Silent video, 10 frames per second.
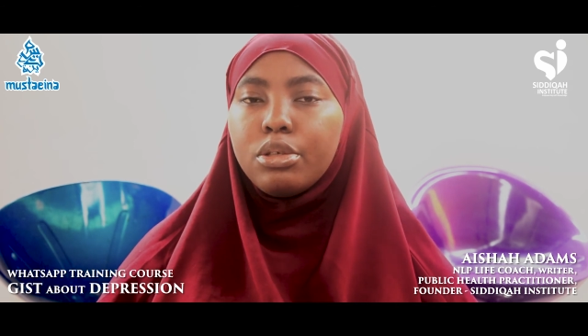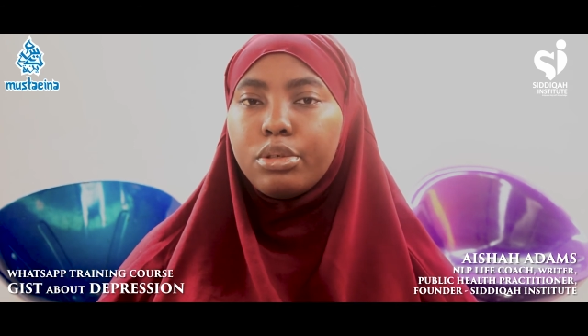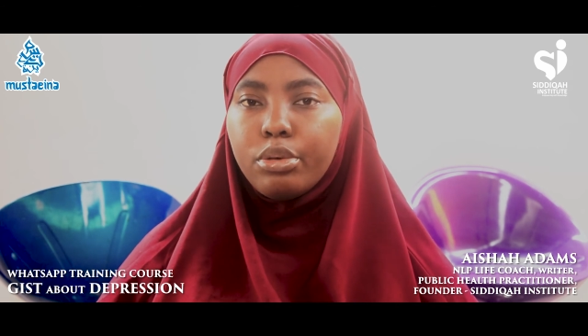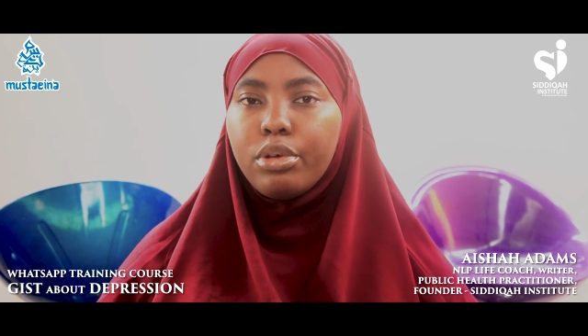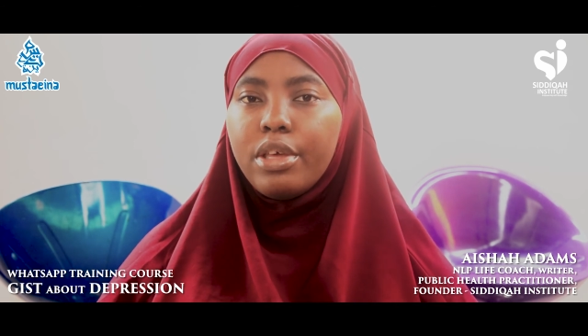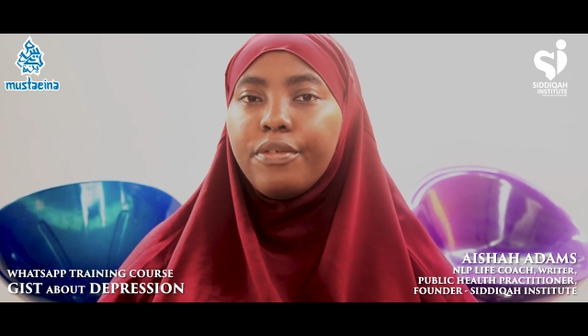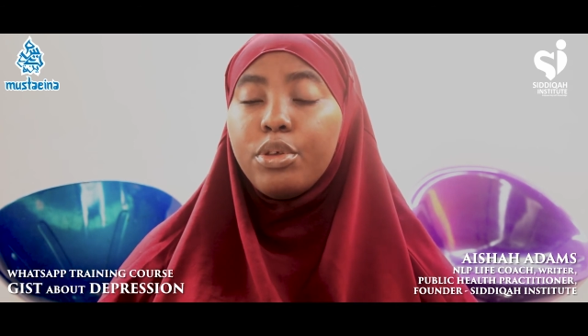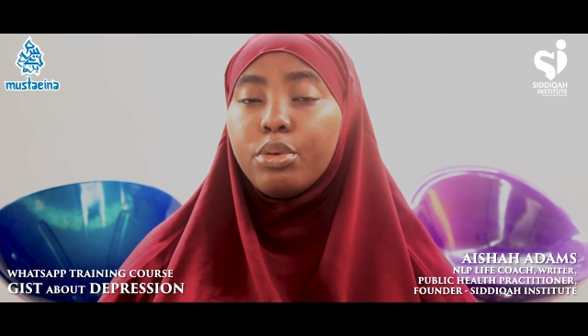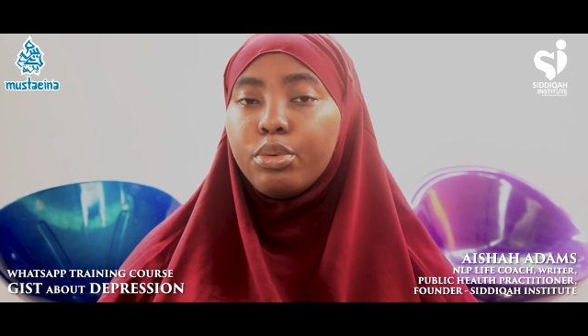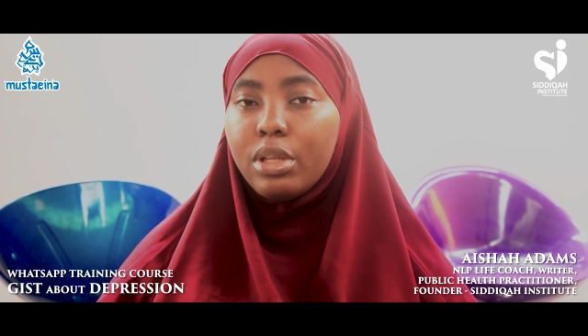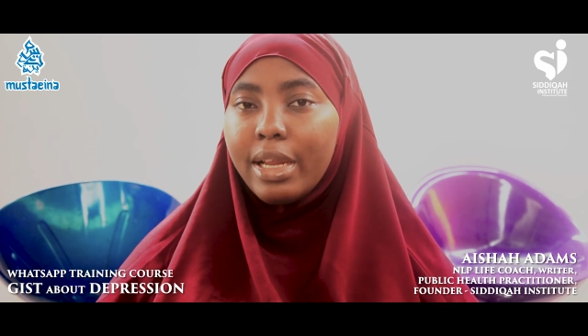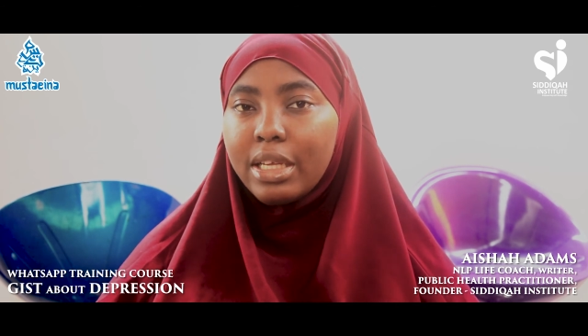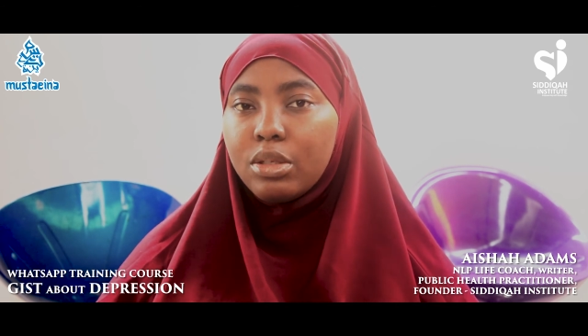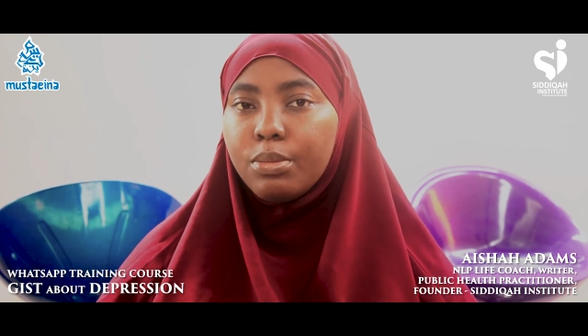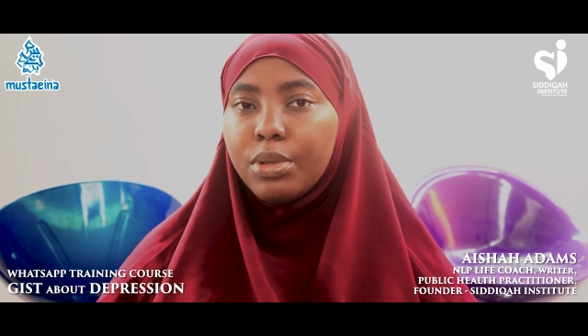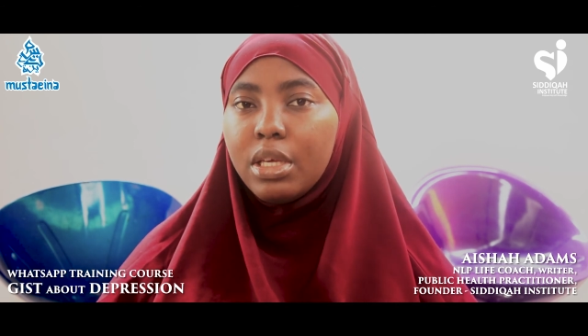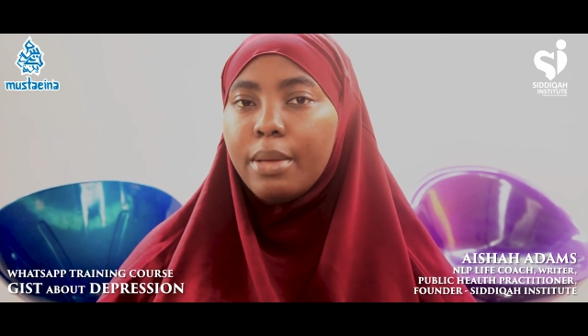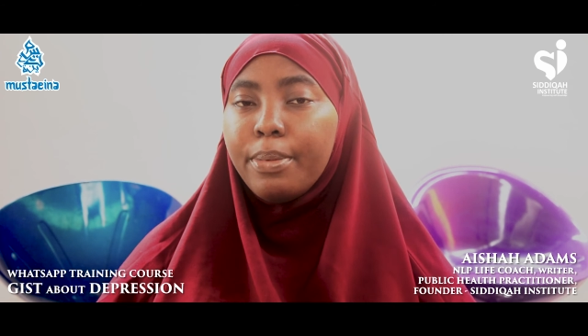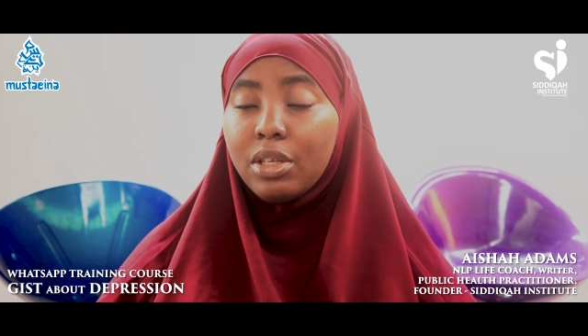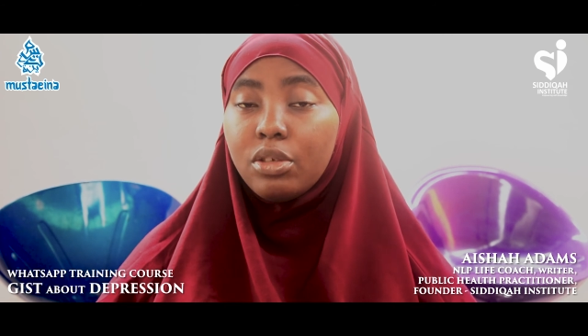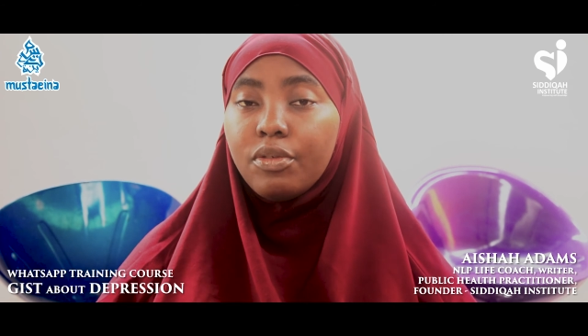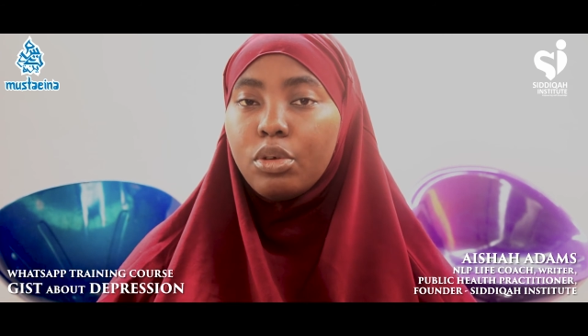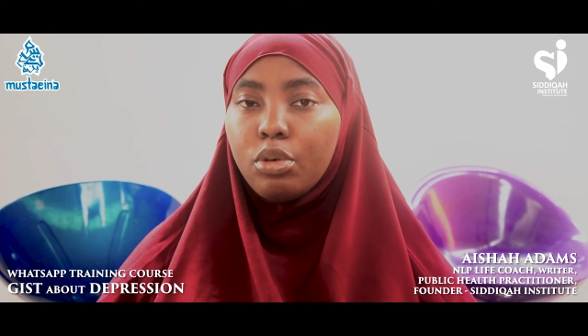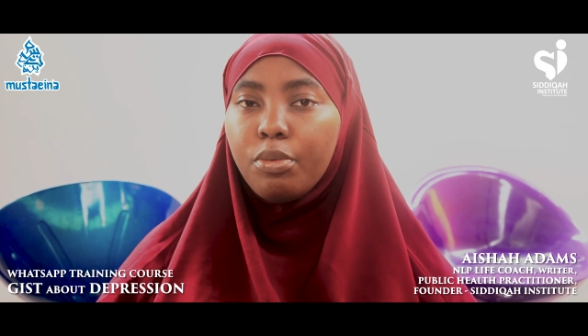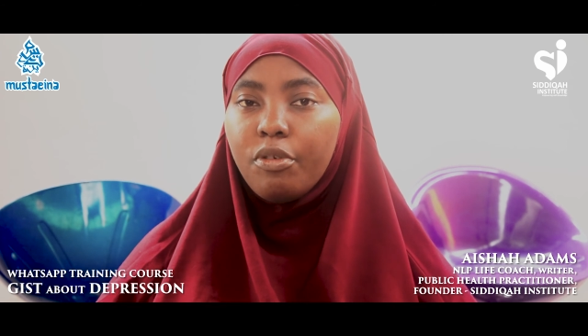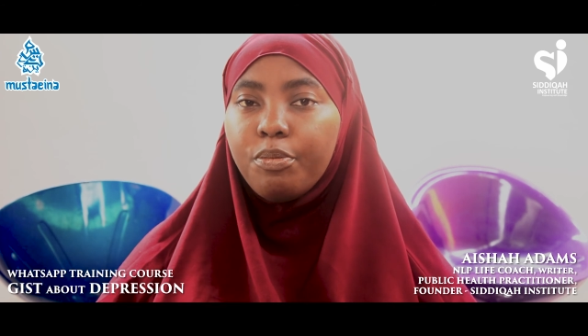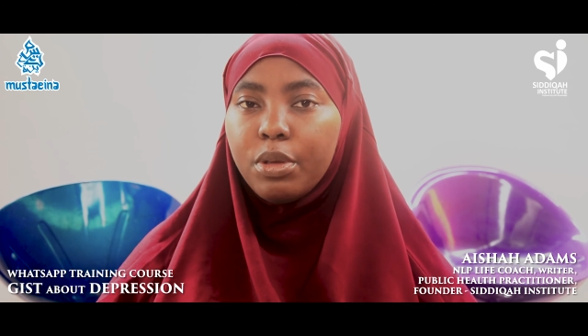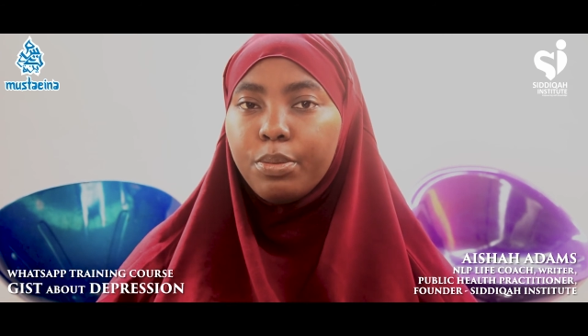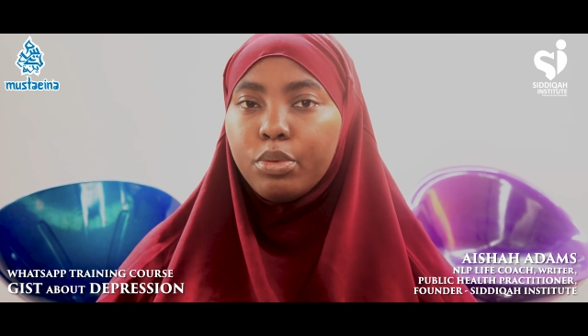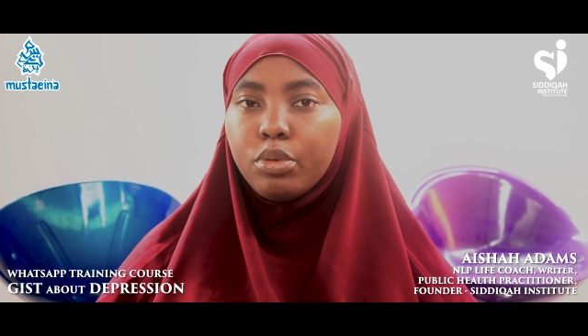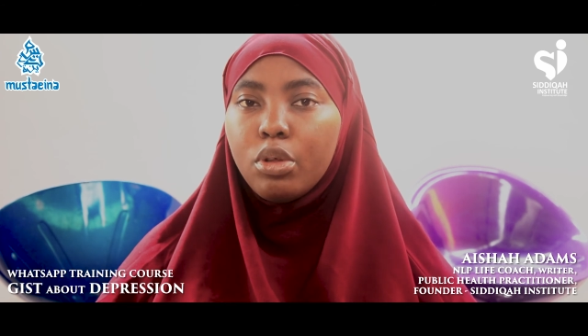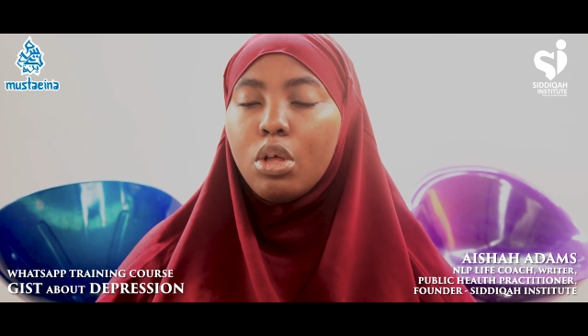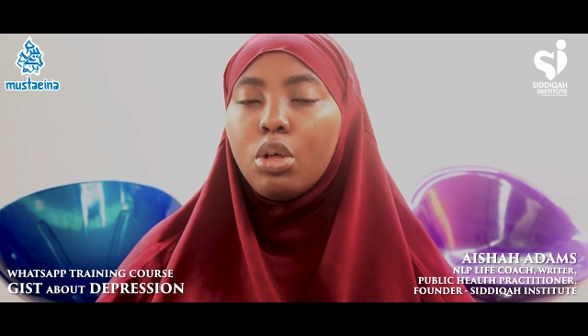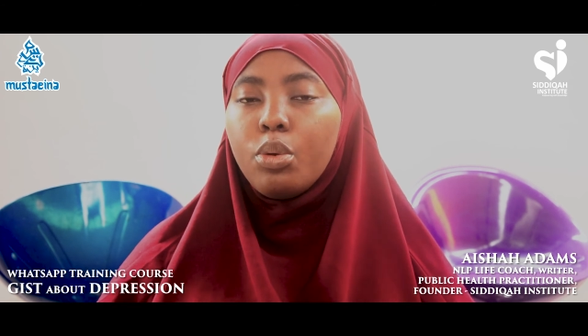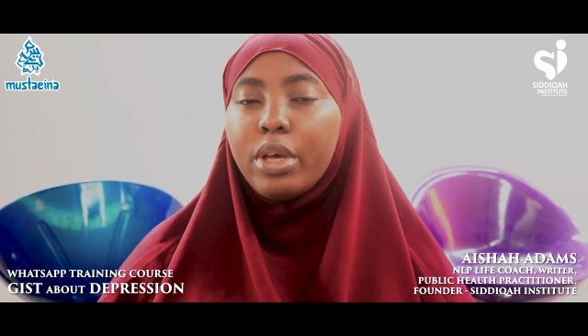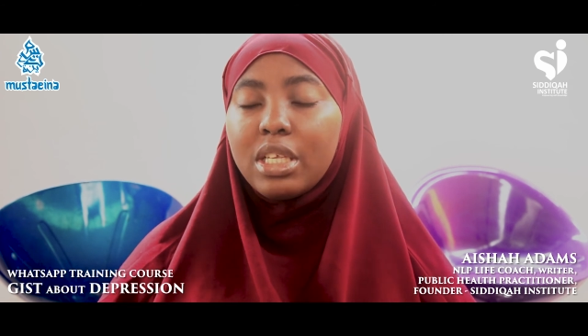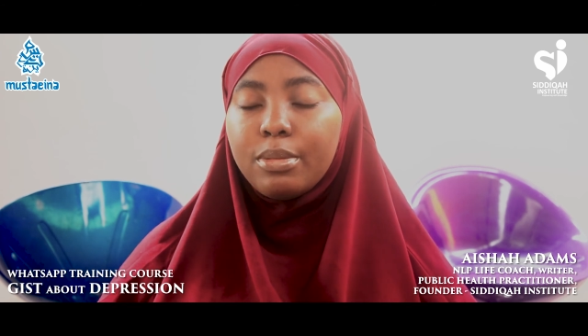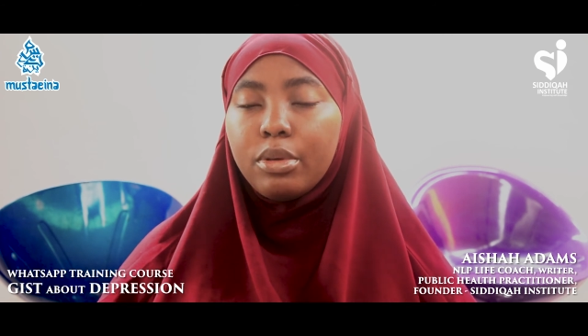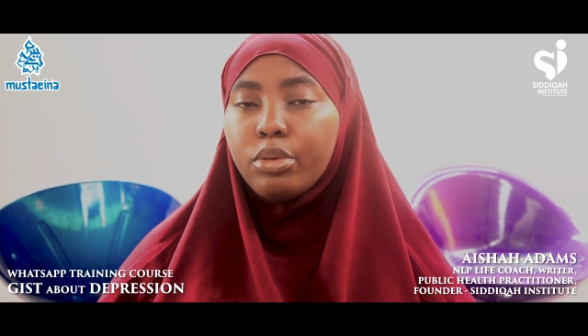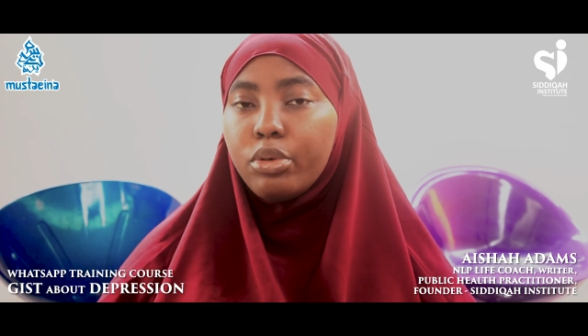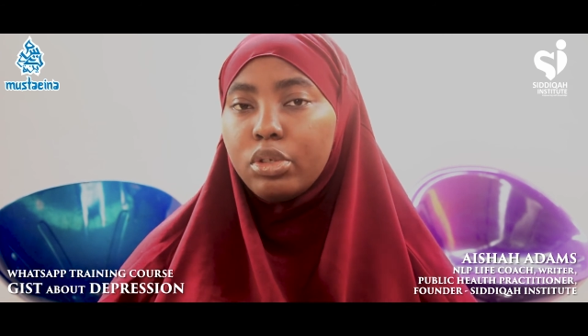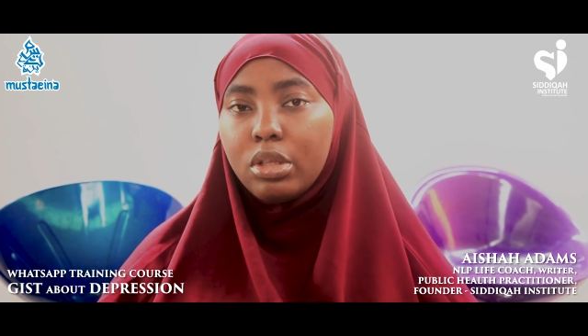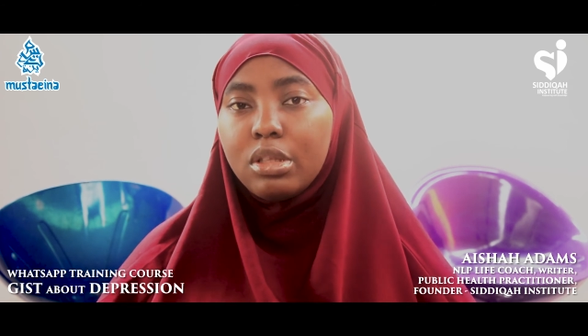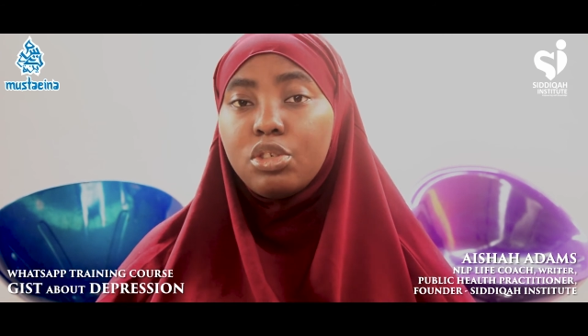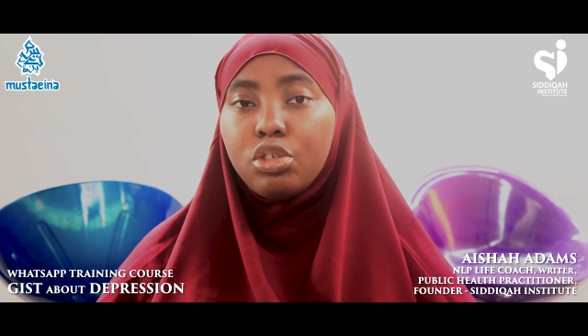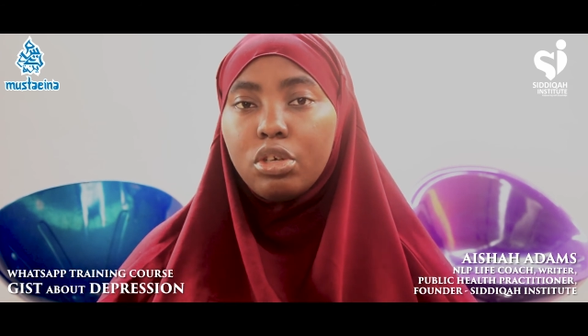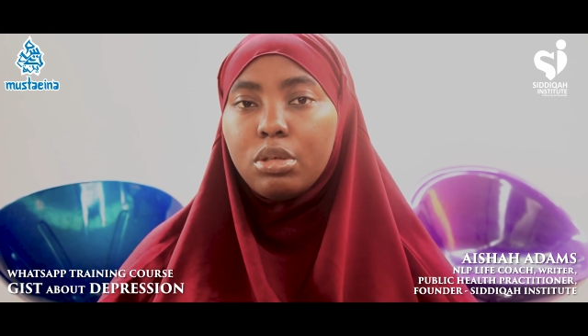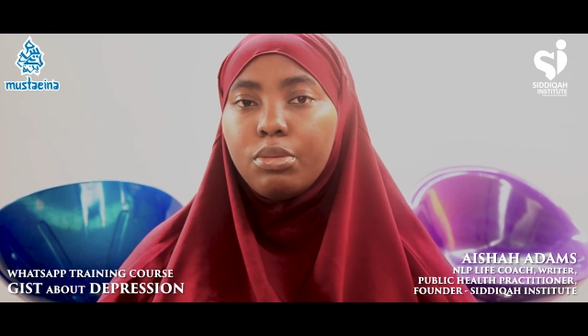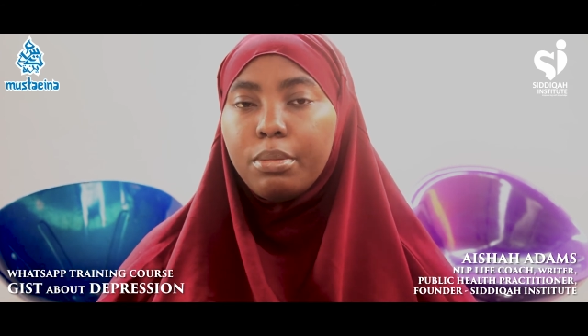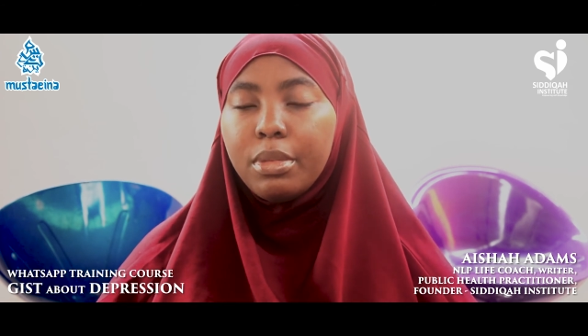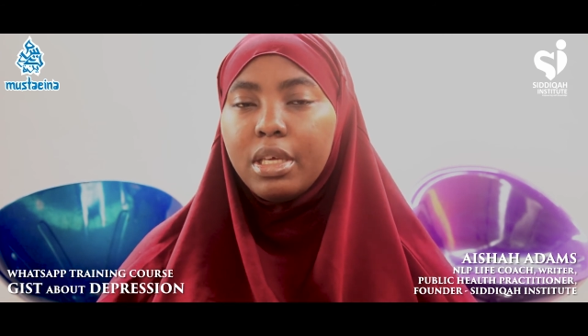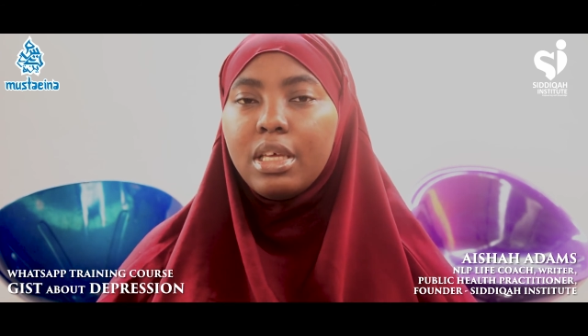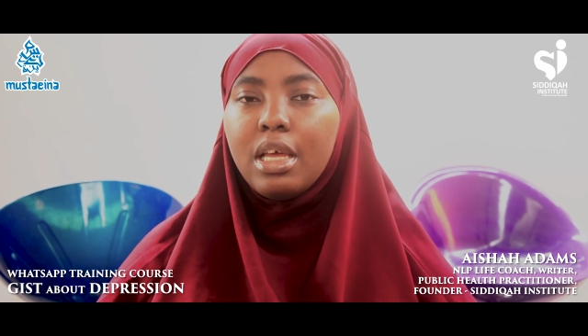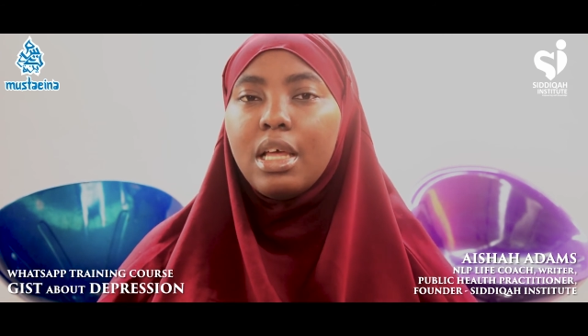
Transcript: So if you would like to be a part of the group of people who goes on this journey with me,